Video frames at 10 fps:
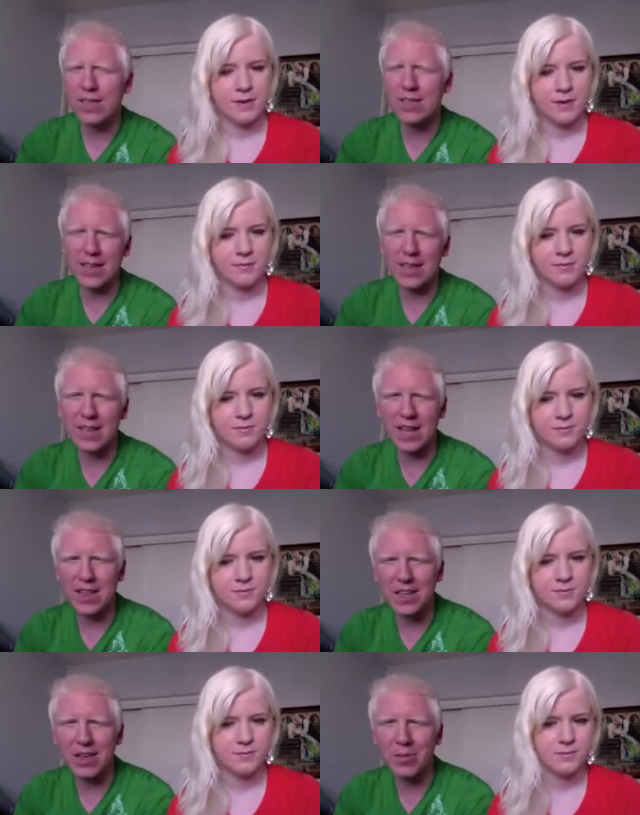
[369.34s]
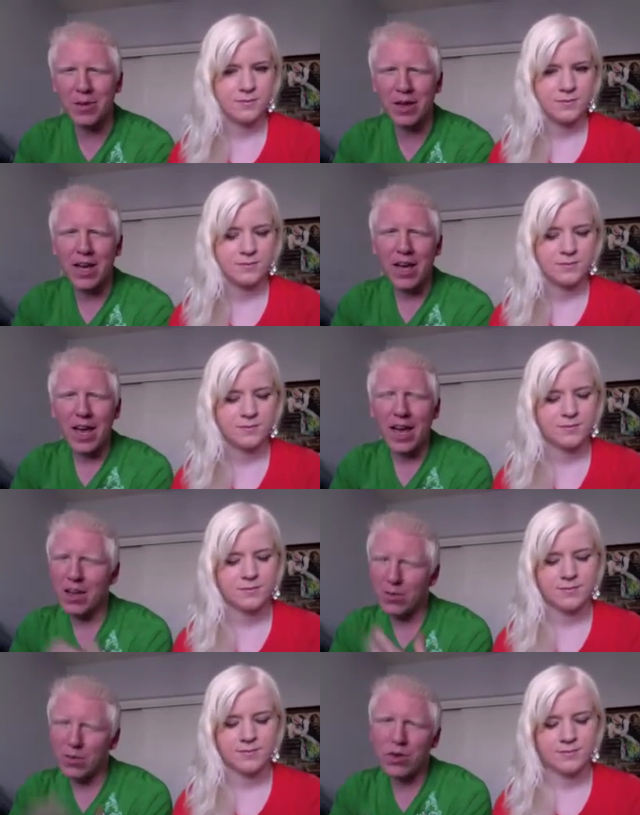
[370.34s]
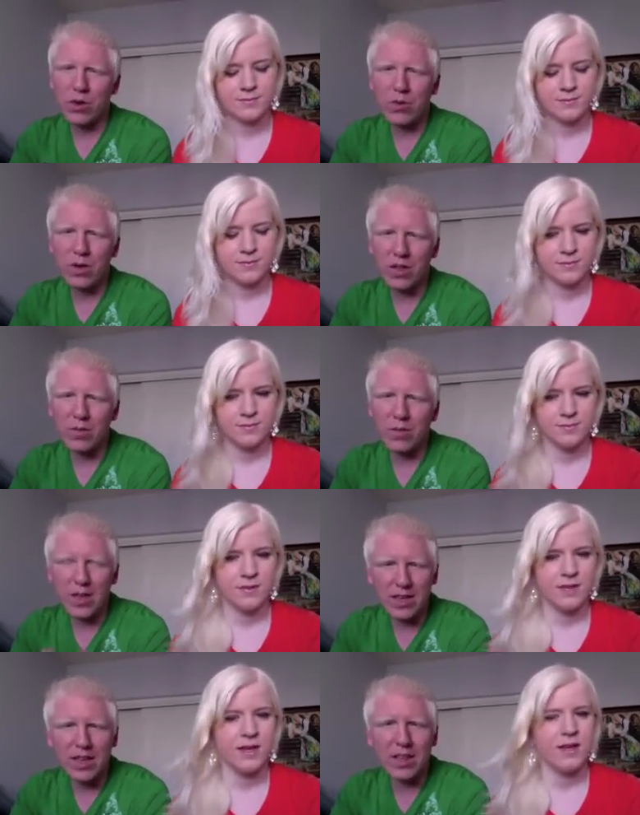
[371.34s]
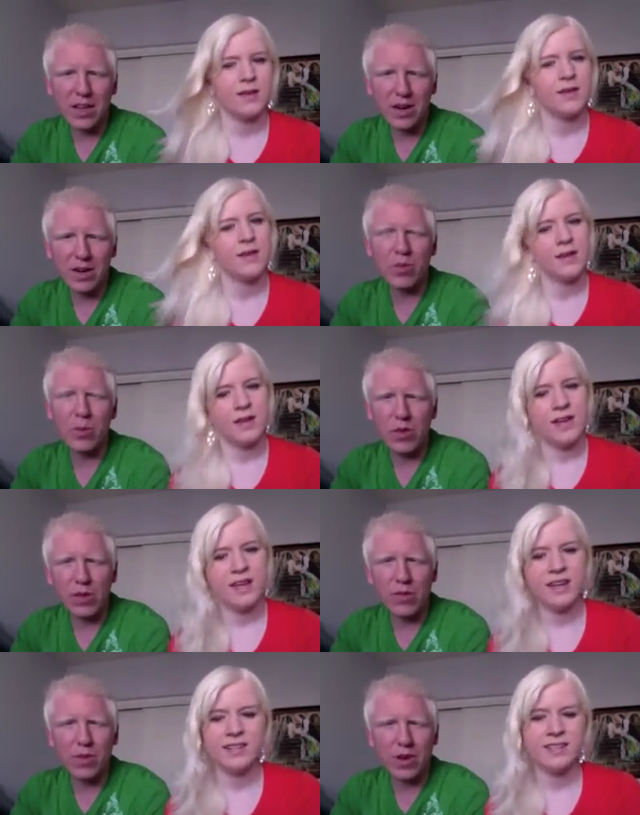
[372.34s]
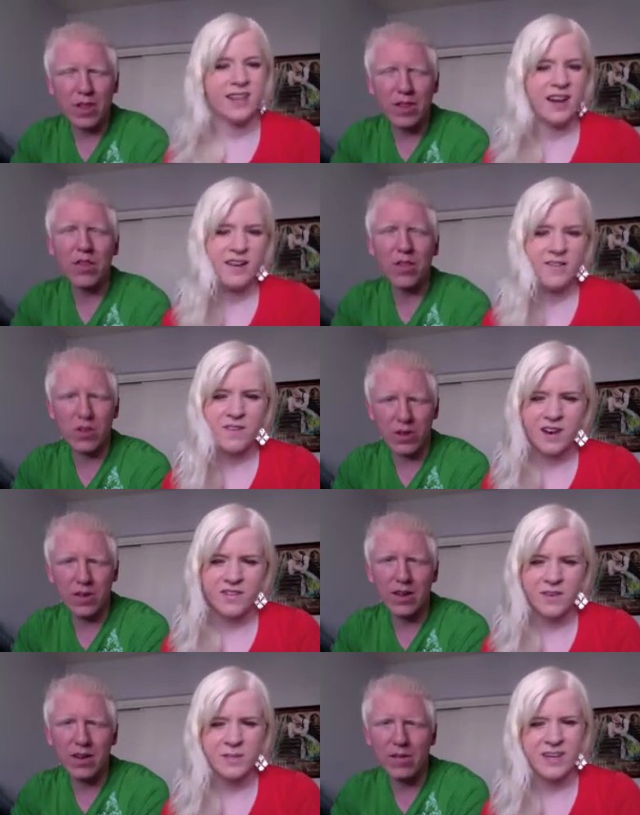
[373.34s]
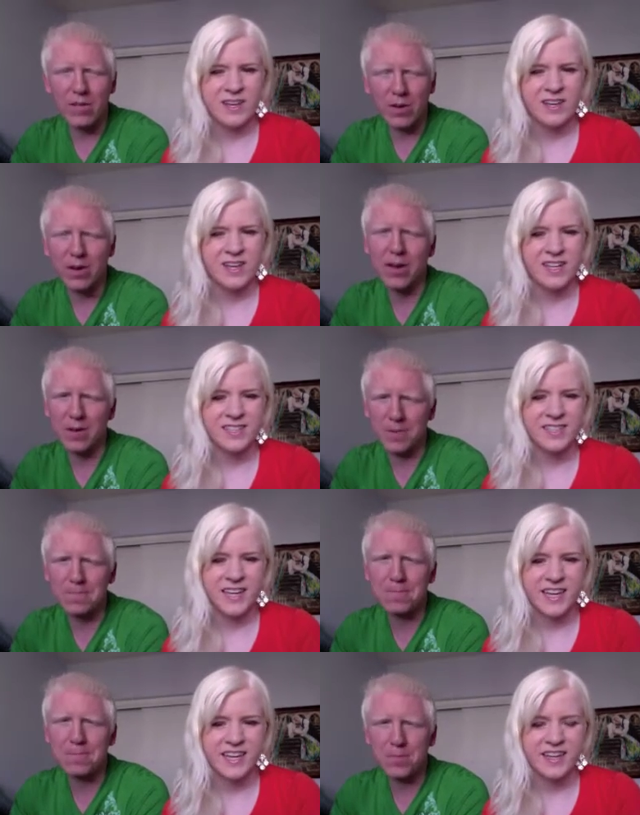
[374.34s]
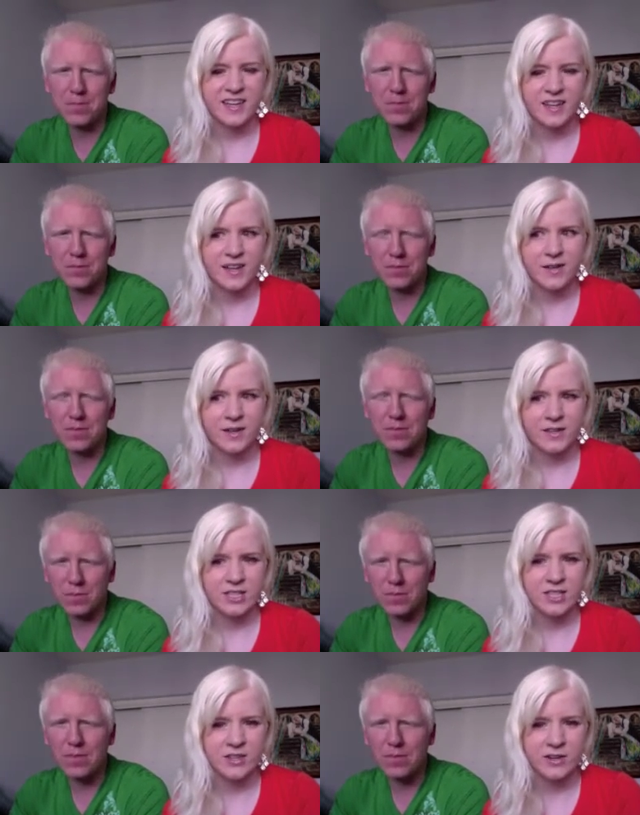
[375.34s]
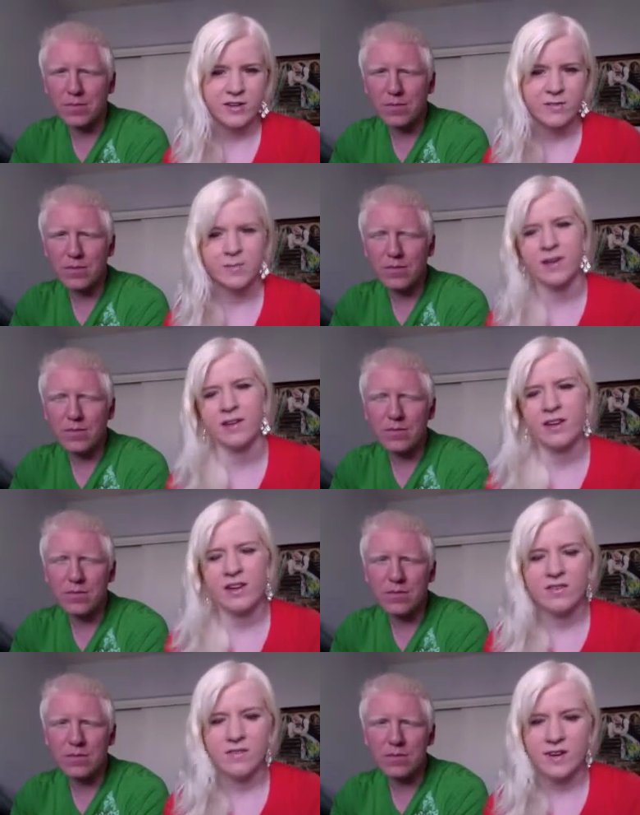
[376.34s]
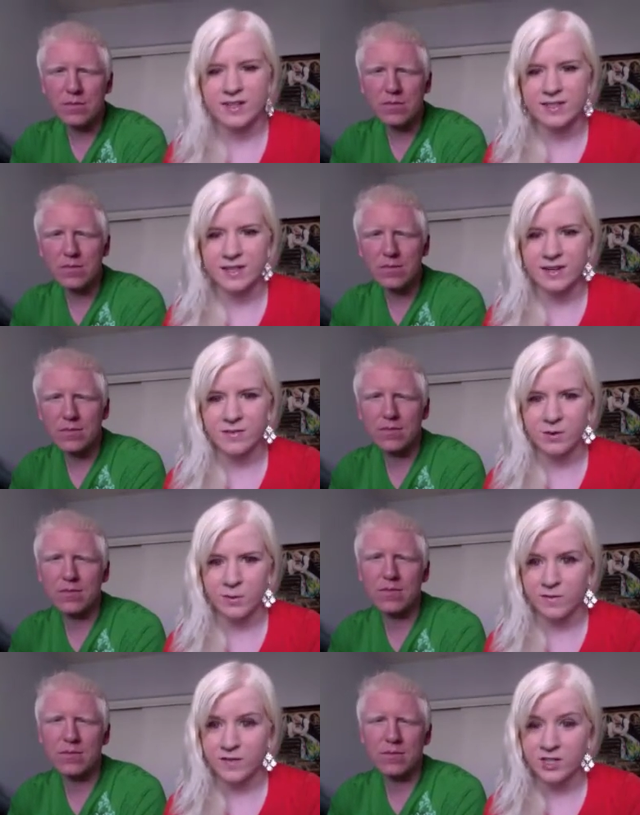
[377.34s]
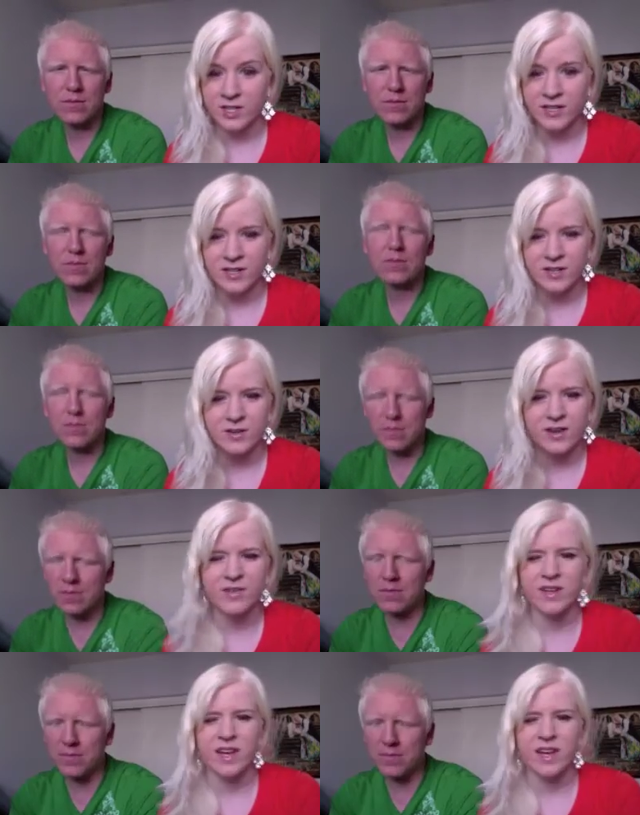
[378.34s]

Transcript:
Speaker 1: to take that leap, and with good reason because it is scary, especially and for us. And it's scary for everybody. Off. Oh, yeah.
Speaker 2: like, I mean, just talking to my friends that have normal vision and don't have any